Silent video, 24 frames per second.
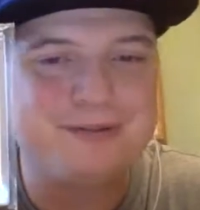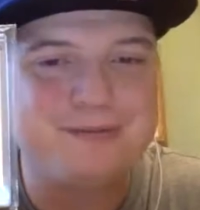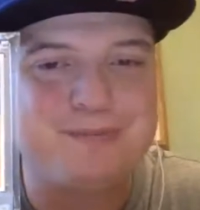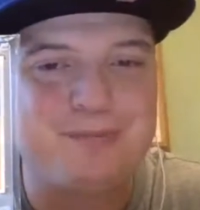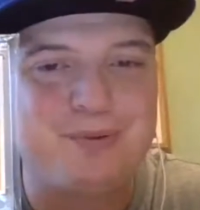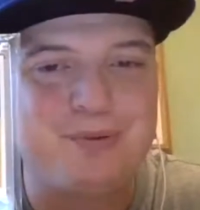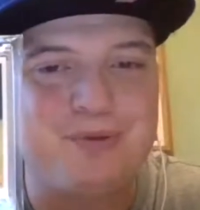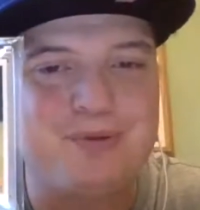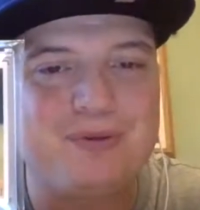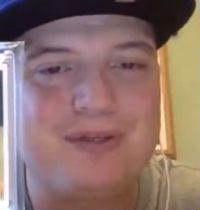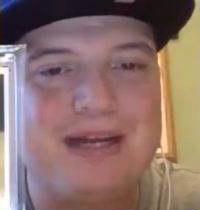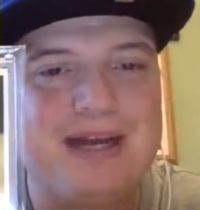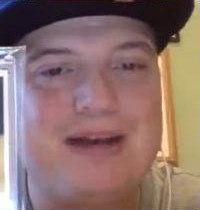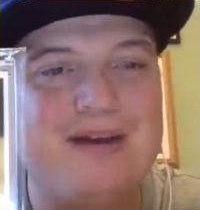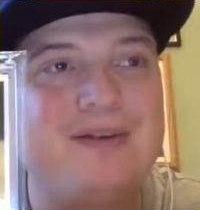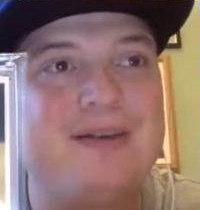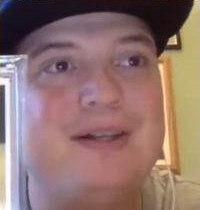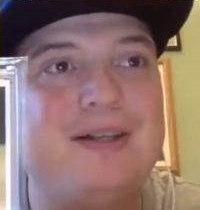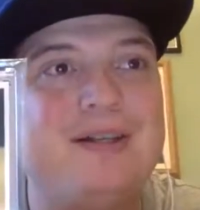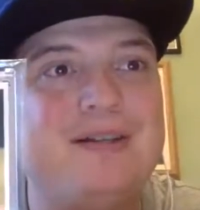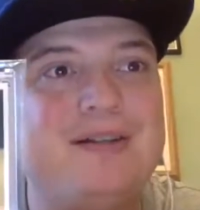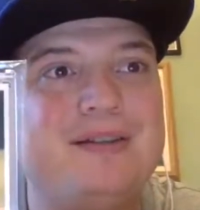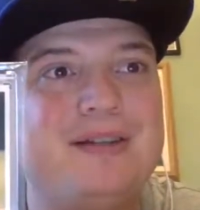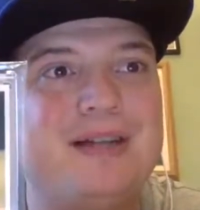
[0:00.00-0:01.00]
pulled
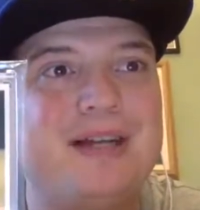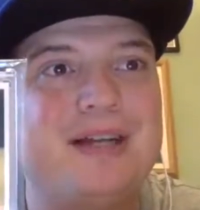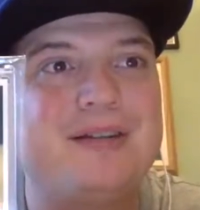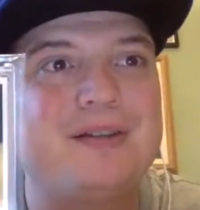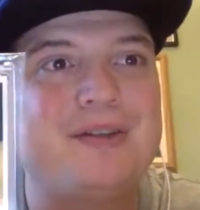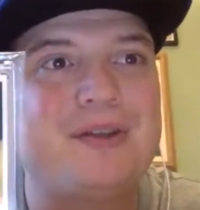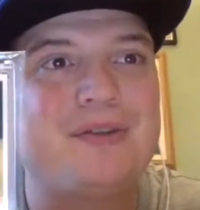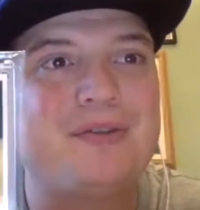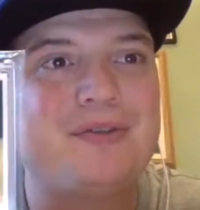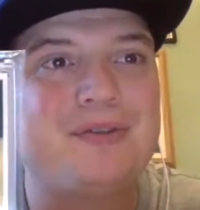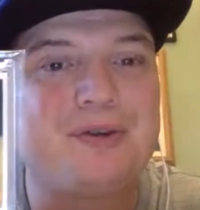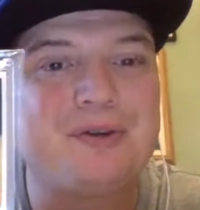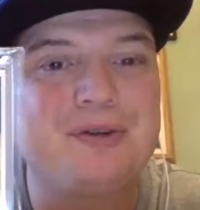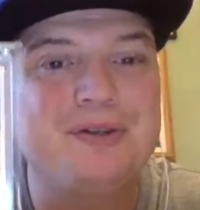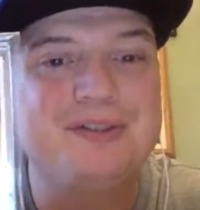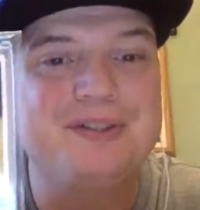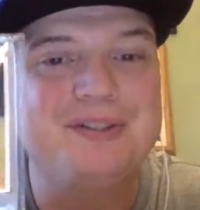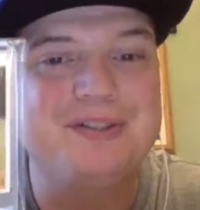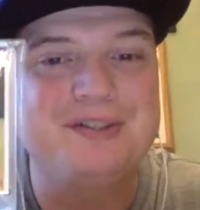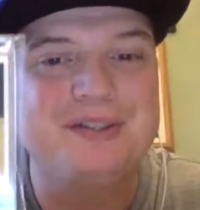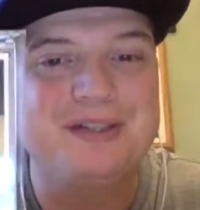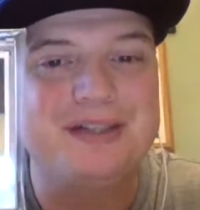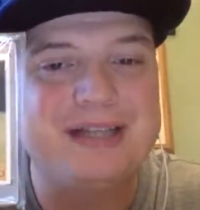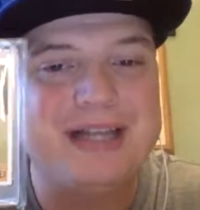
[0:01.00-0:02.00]
out in like the
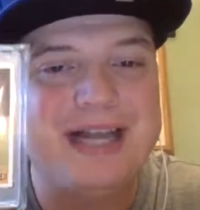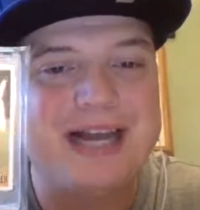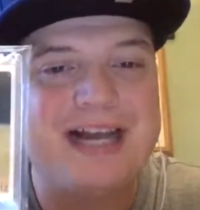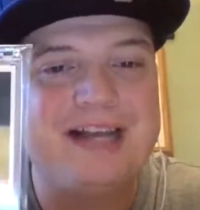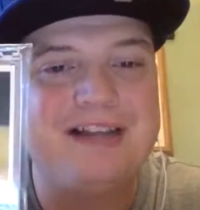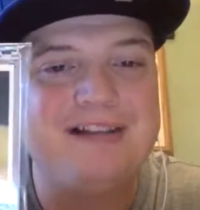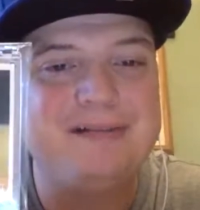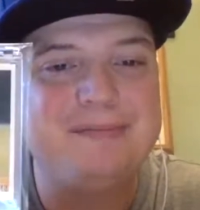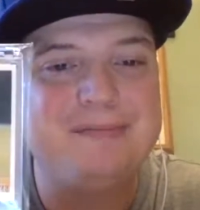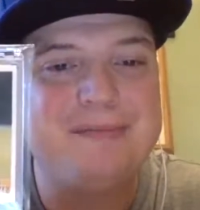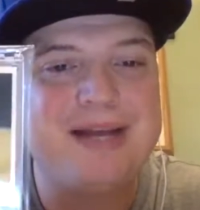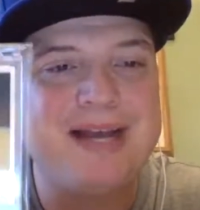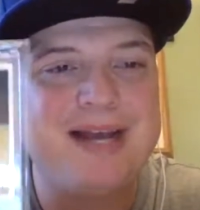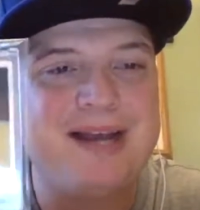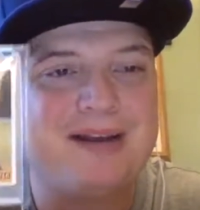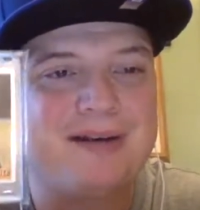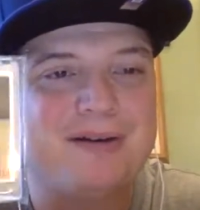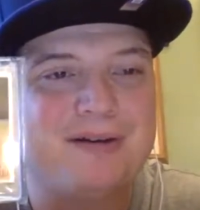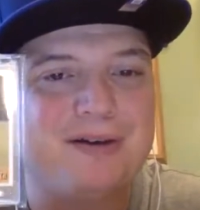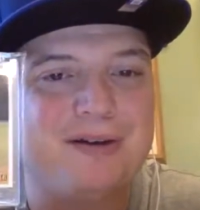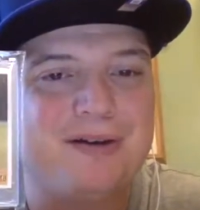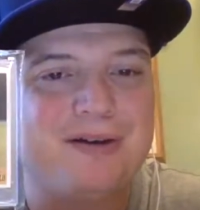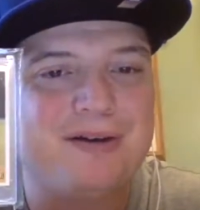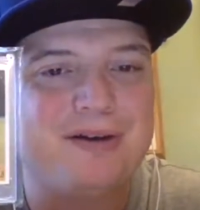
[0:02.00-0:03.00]
third to last
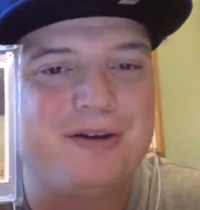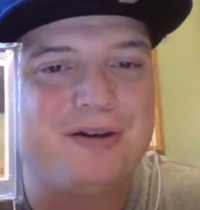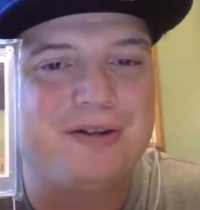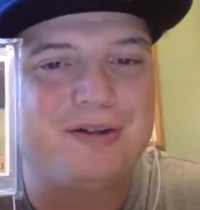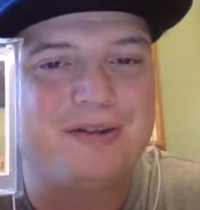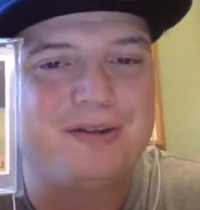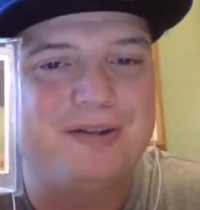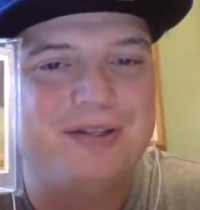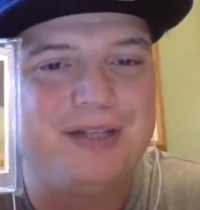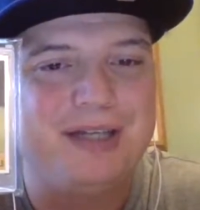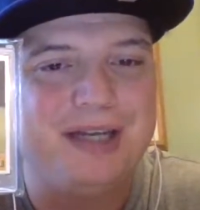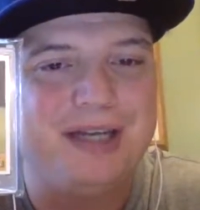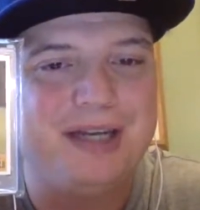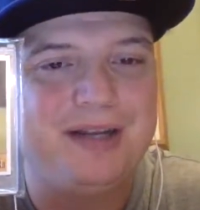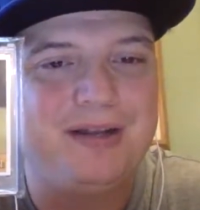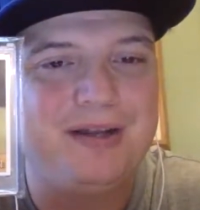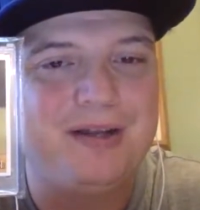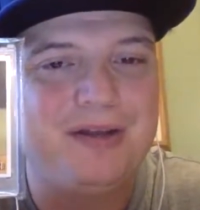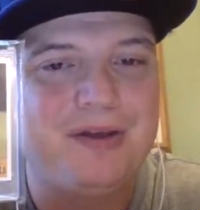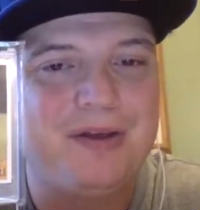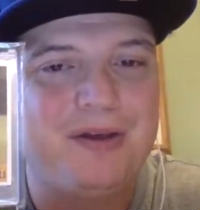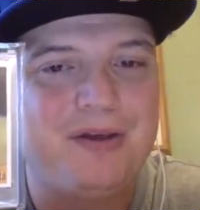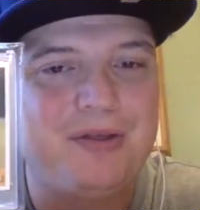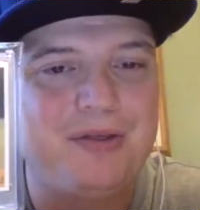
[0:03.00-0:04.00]
pack on
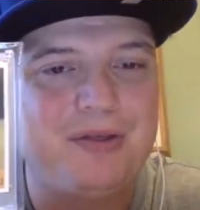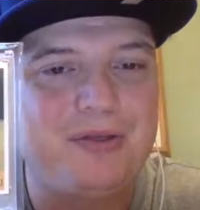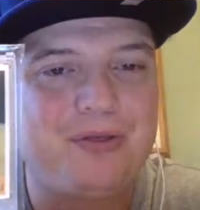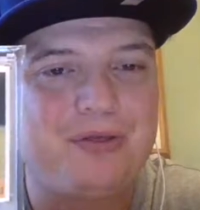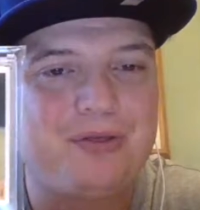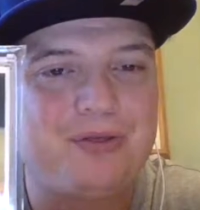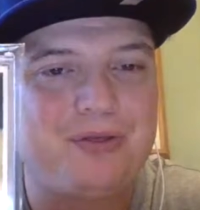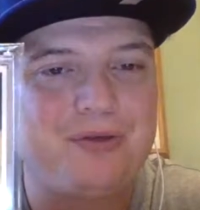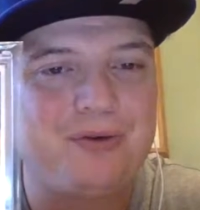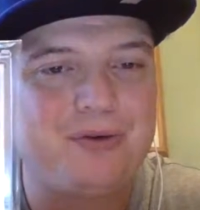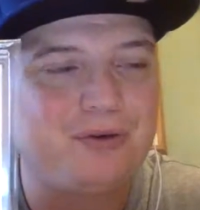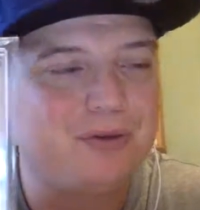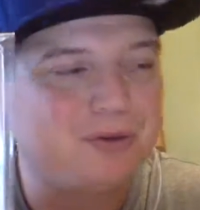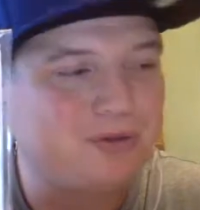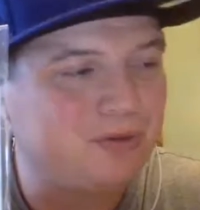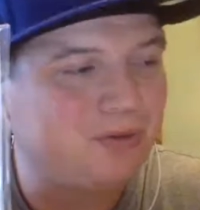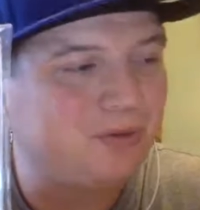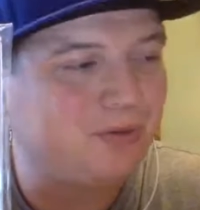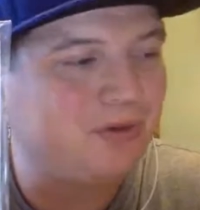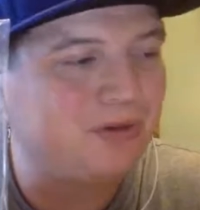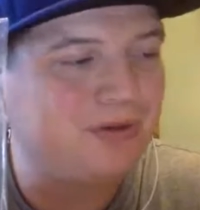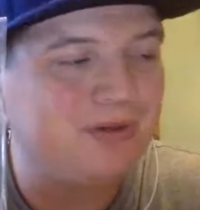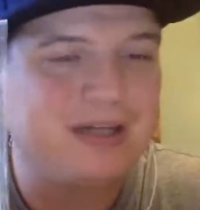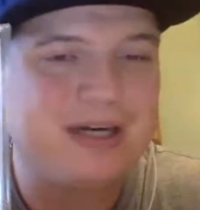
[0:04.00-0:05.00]
the third
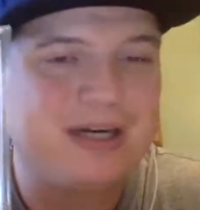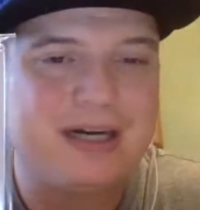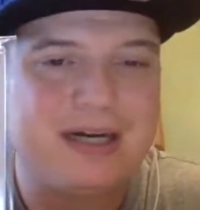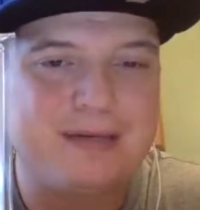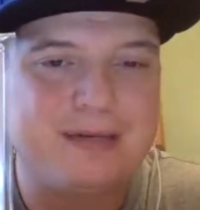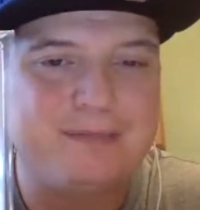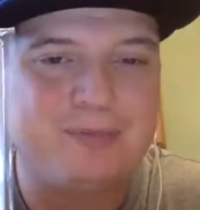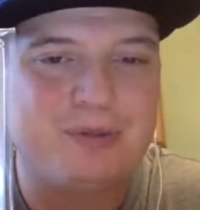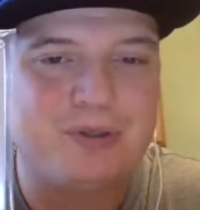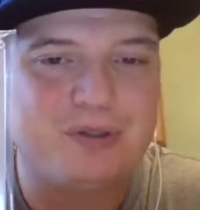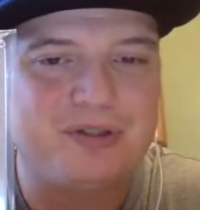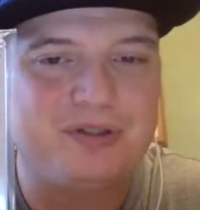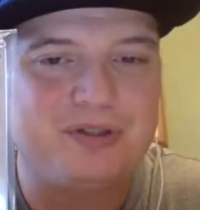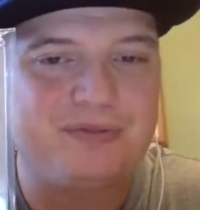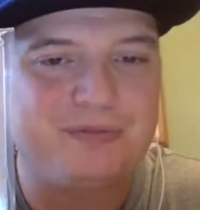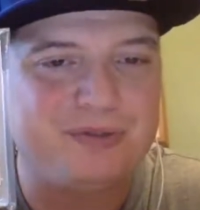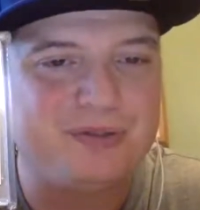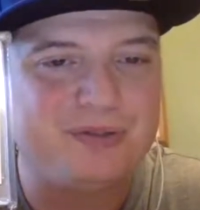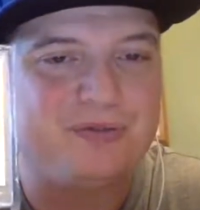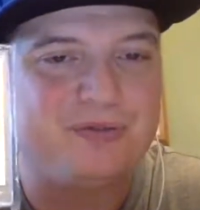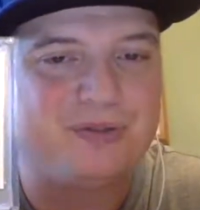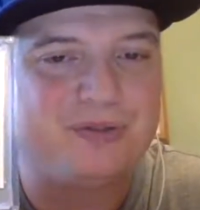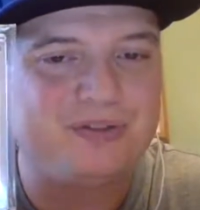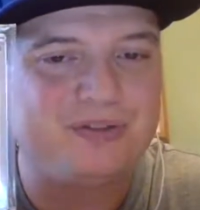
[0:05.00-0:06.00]
corner that I had purchased,
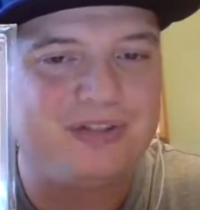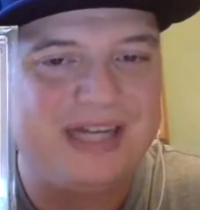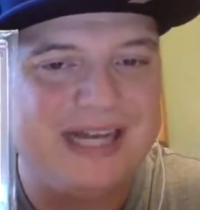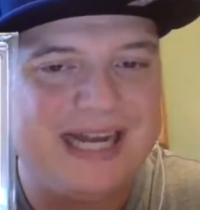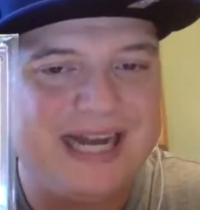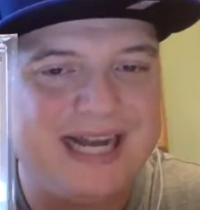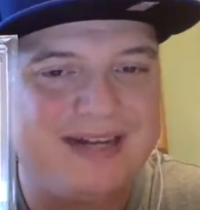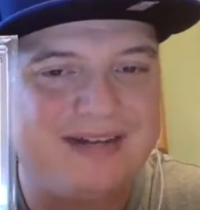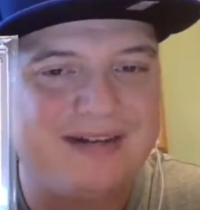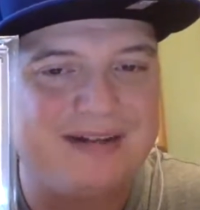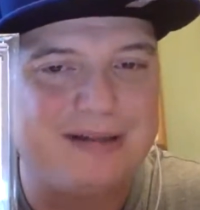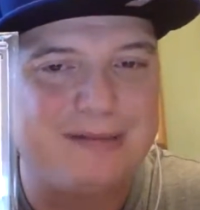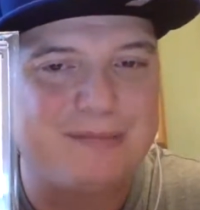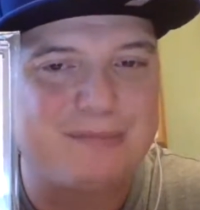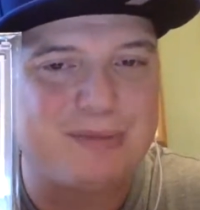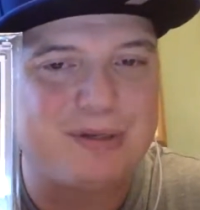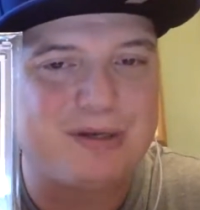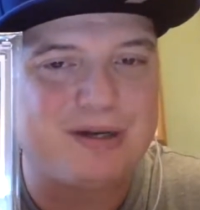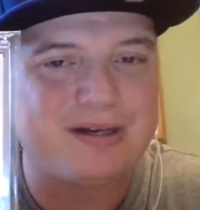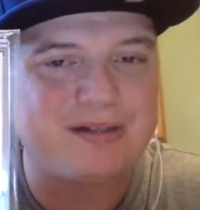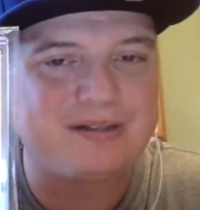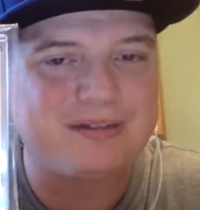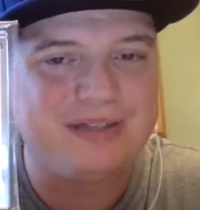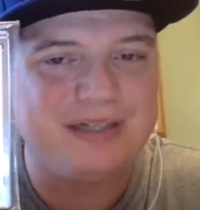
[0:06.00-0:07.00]
which was the end of the
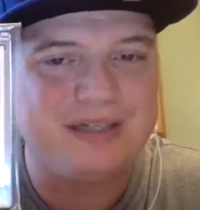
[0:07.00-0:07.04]
box.